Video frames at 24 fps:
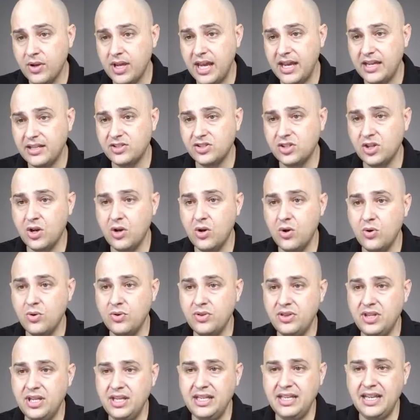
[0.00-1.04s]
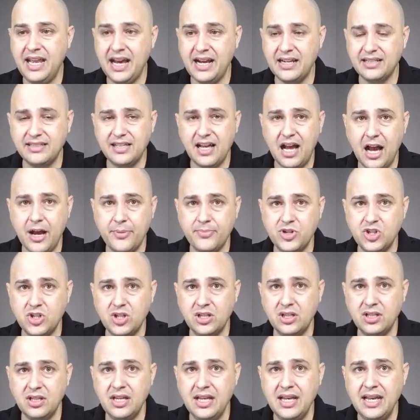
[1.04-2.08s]
Okay, so the next
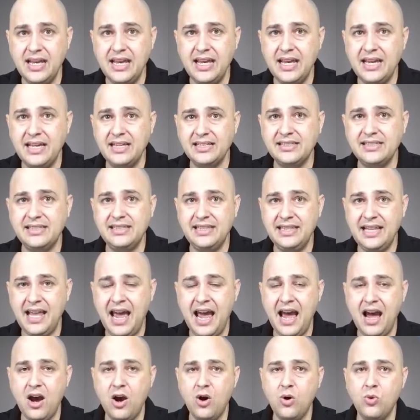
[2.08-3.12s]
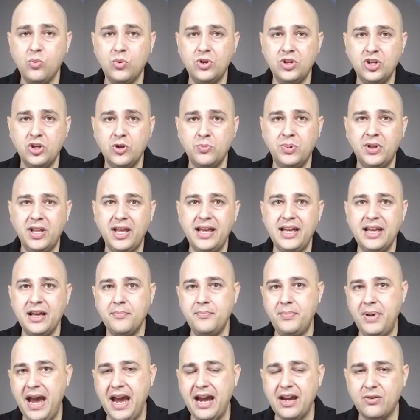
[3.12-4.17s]
option is now when you're playing a
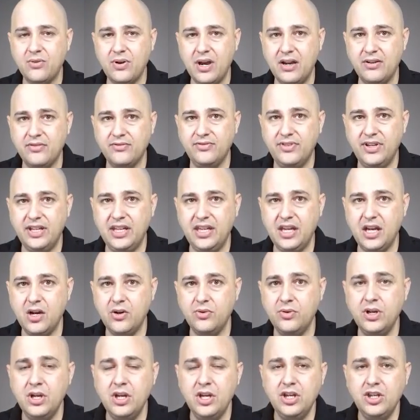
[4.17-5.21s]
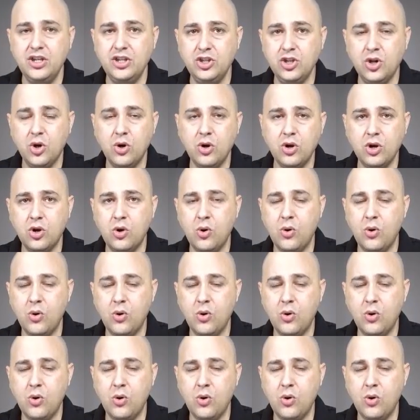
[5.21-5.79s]
background video, you're